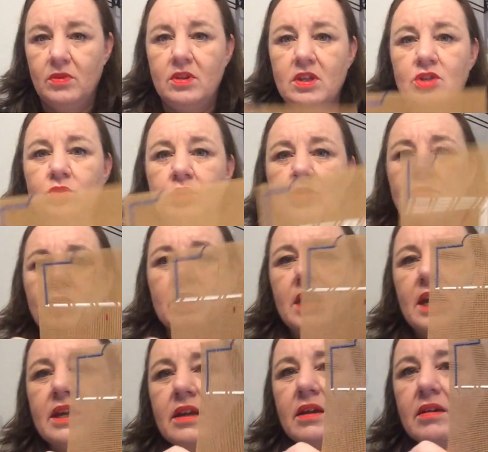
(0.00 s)
this was what
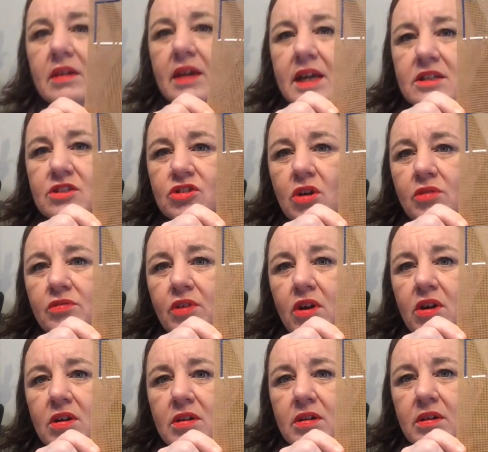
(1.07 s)
I had so
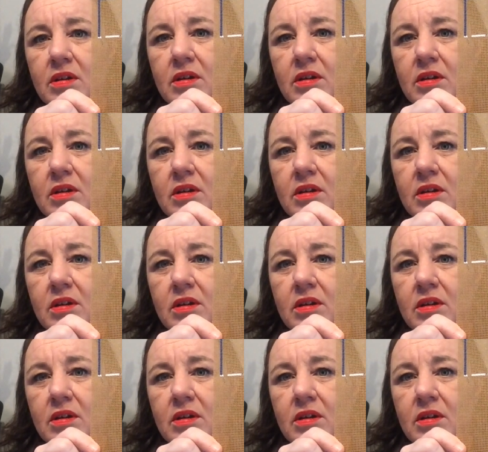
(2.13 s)
far.